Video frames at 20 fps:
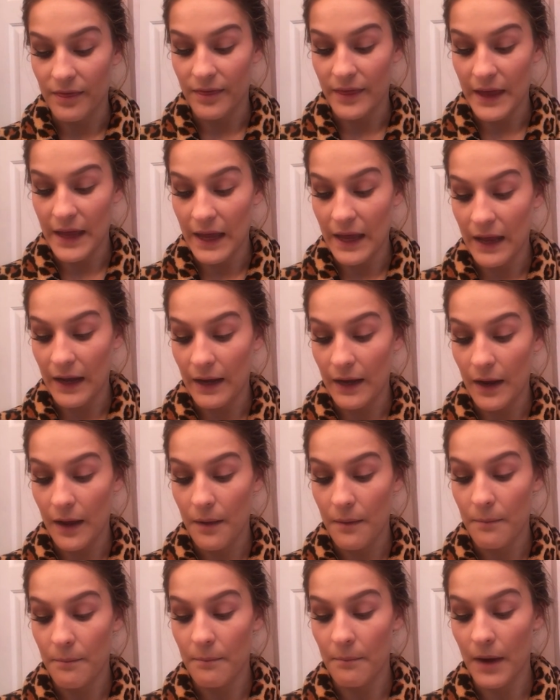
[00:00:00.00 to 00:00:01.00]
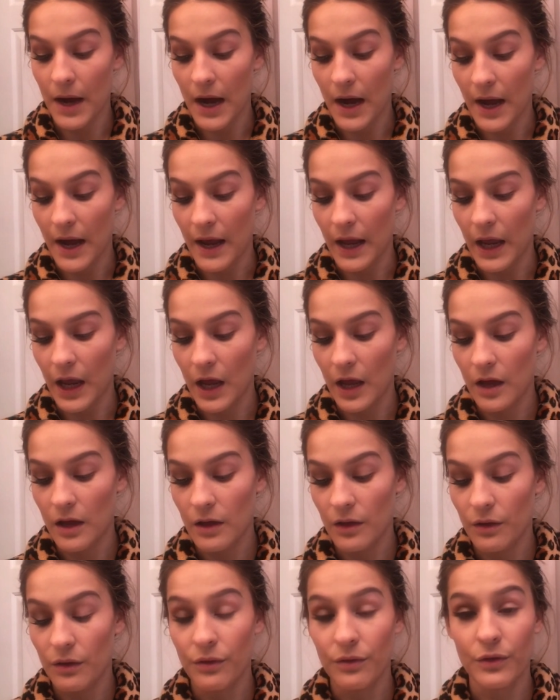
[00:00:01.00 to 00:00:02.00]
Then my
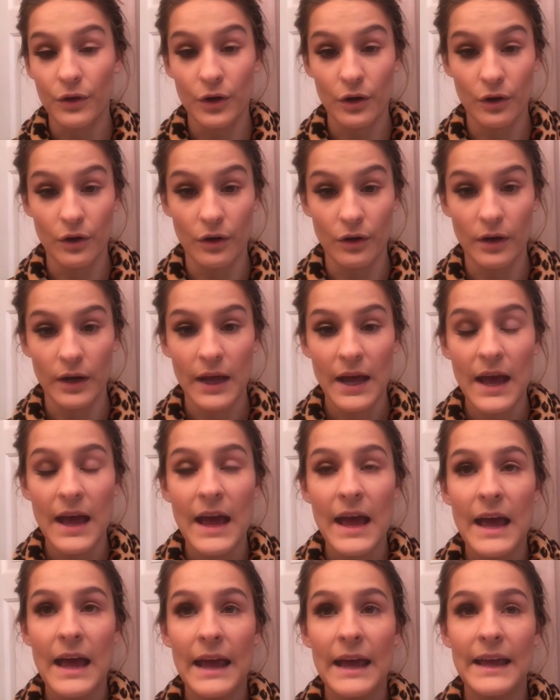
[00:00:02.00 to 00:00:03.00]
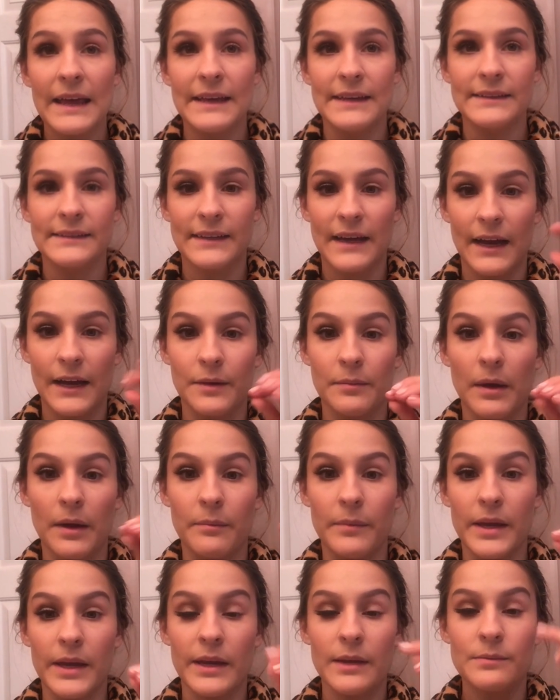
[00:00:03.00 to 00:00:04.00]
third is kind of my
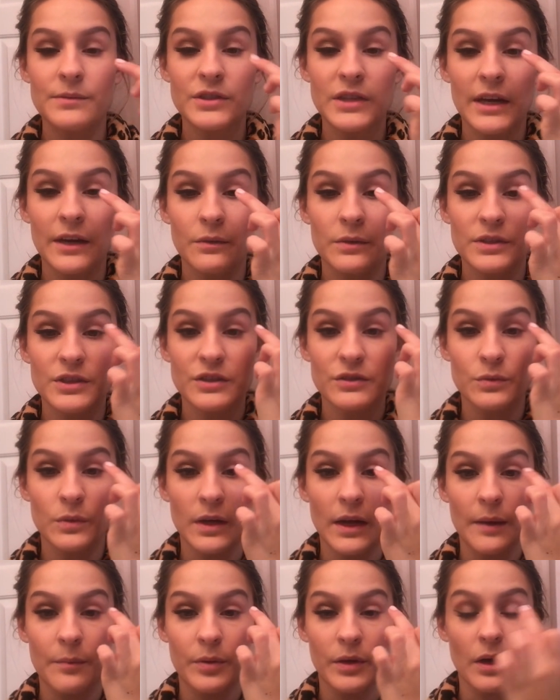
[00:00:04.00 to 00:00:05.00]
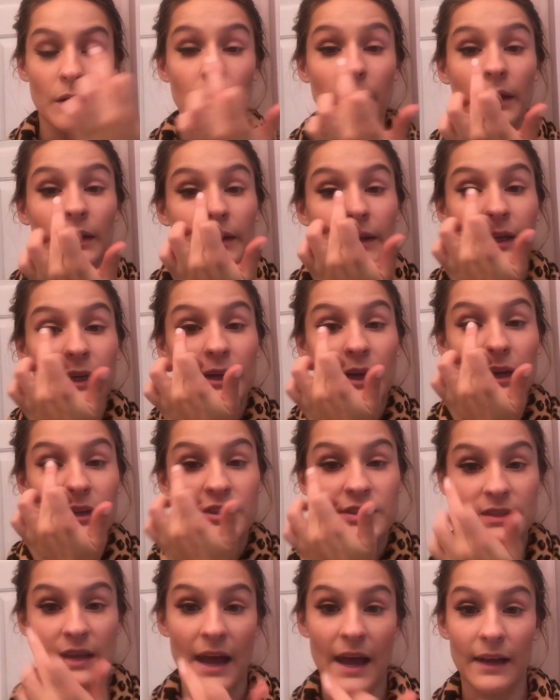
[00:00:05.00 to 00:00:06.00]
medium shade, which is what I put on my lid. I
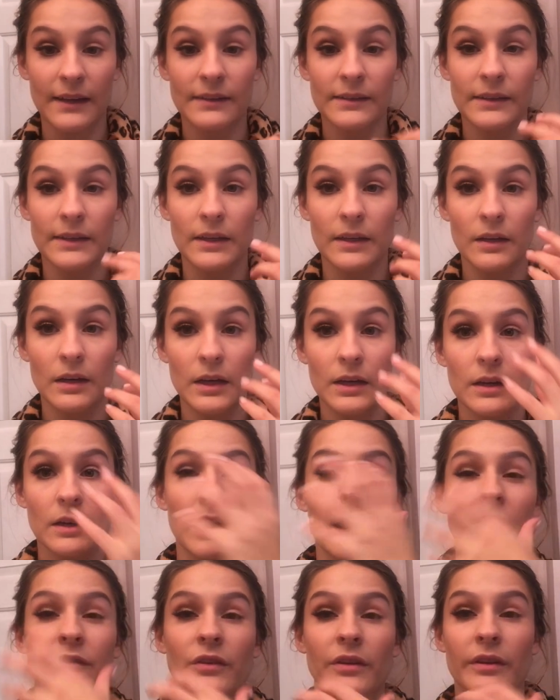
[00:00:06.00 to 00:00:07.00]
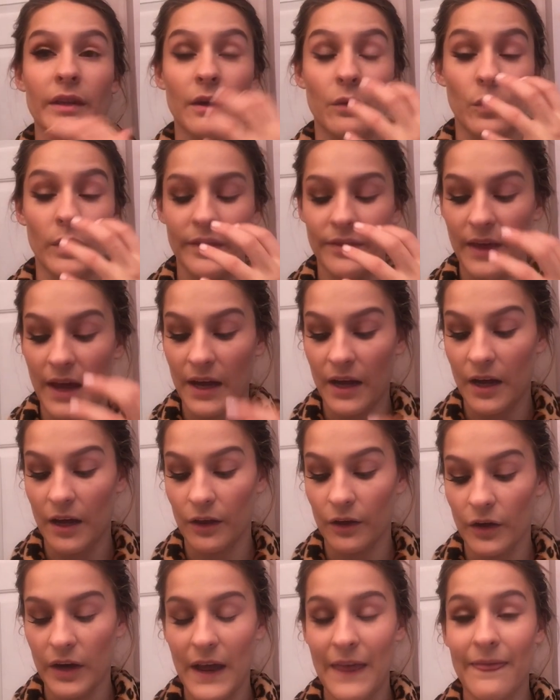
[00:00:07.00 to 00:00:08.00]
just accent everything with that
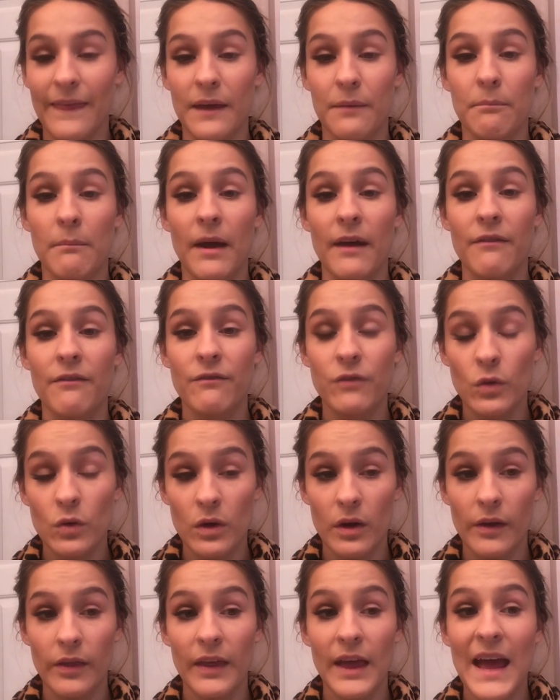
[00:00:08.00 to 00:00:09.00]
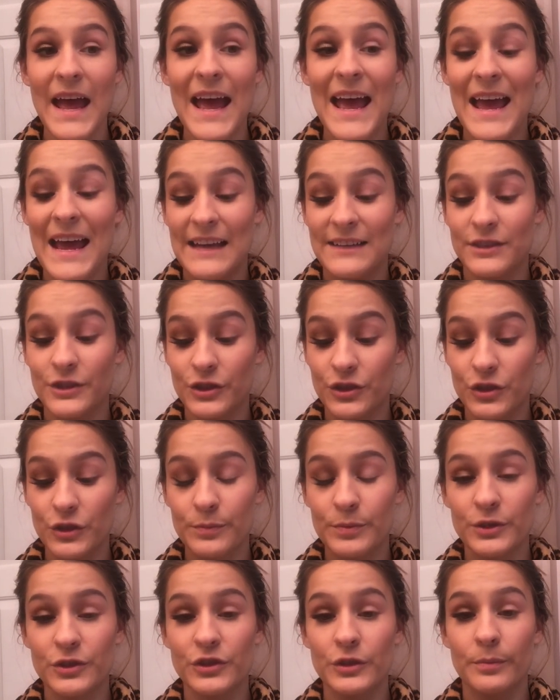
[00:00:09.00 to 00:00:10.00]
color. And then my fourth is a
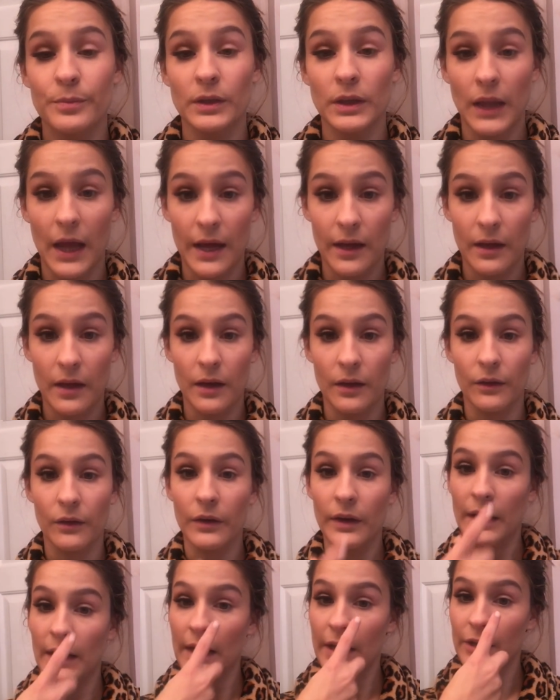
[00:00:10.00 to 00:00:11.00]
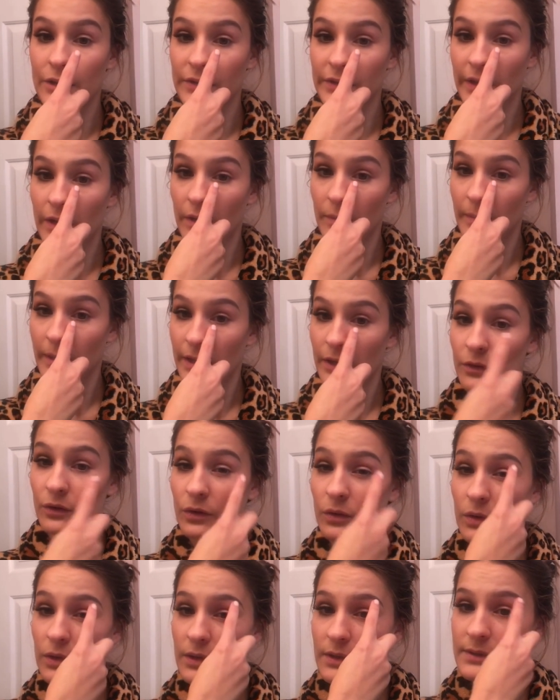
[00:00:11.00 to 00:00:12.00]
super, light color, and I use that on my inner
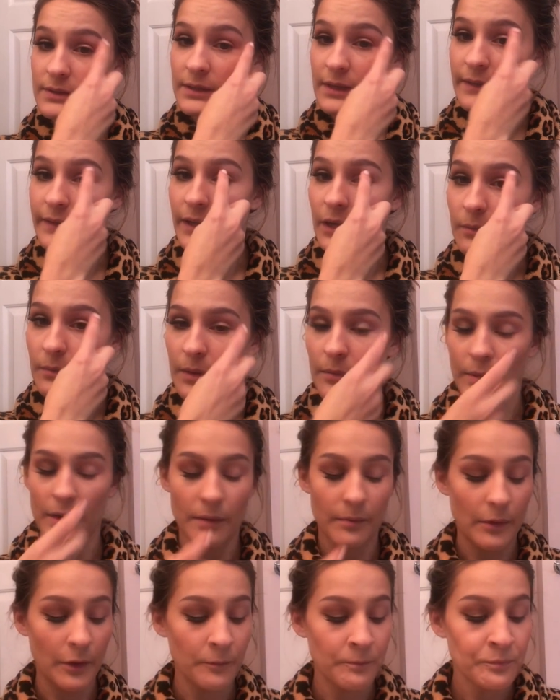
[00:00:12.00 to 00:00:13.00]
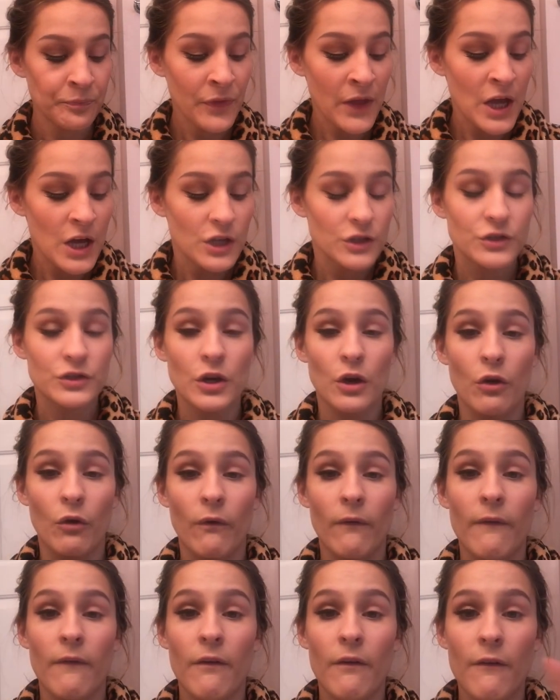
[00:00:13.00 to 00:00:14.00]
corners and then on my brow bone.
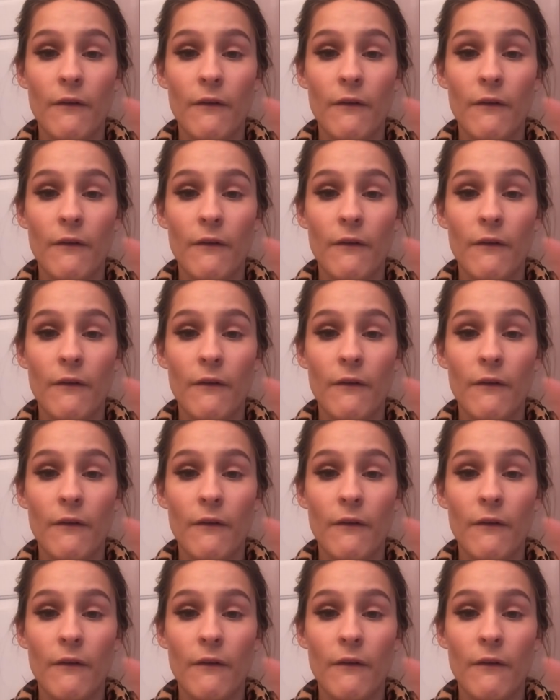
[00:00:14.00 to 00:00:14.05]
So